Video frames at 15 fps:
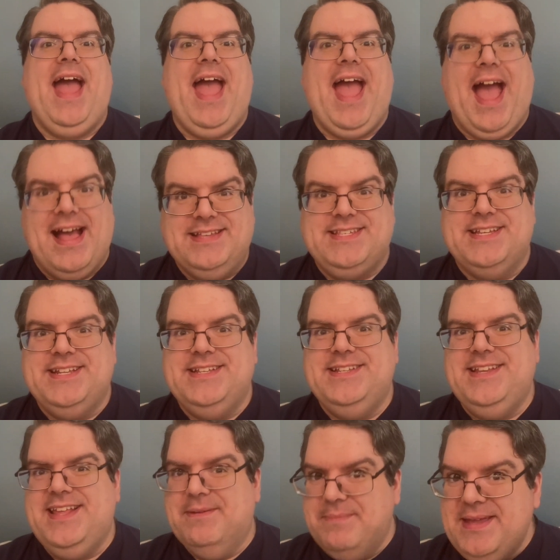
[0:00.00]
As
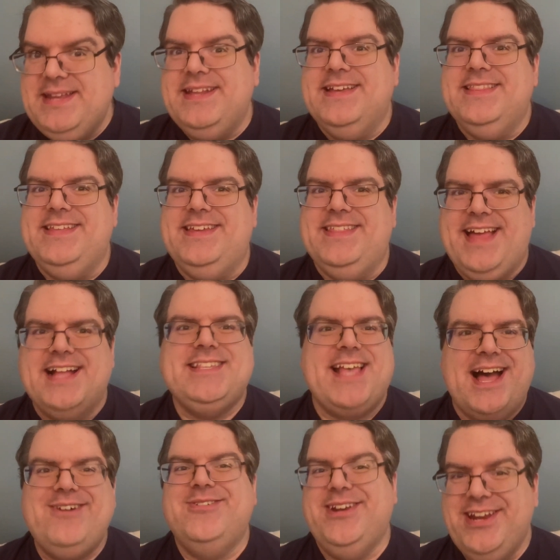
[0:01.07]
in immediately. That's
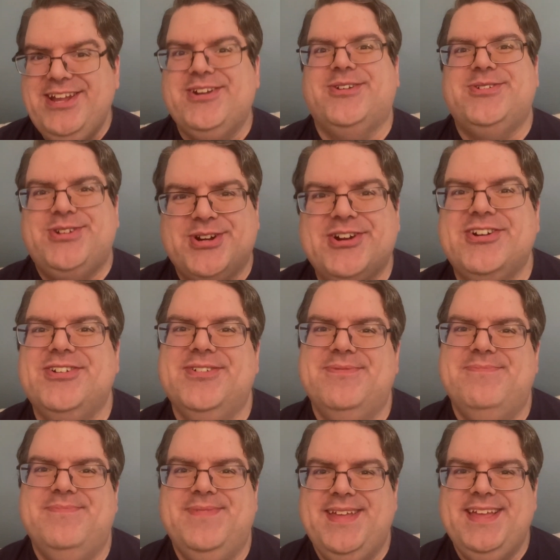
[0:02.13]
how near
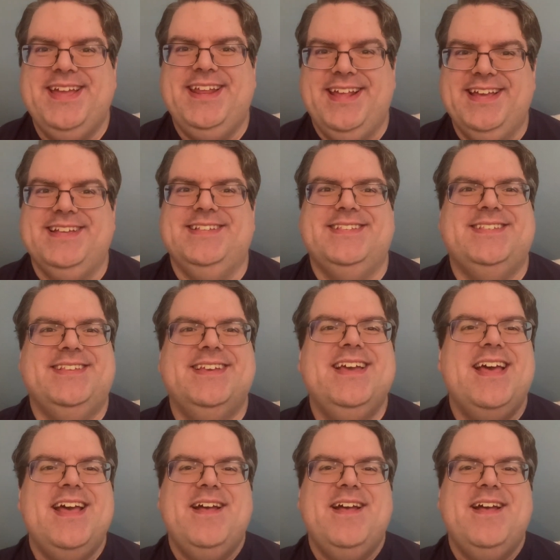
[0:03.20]
term it is.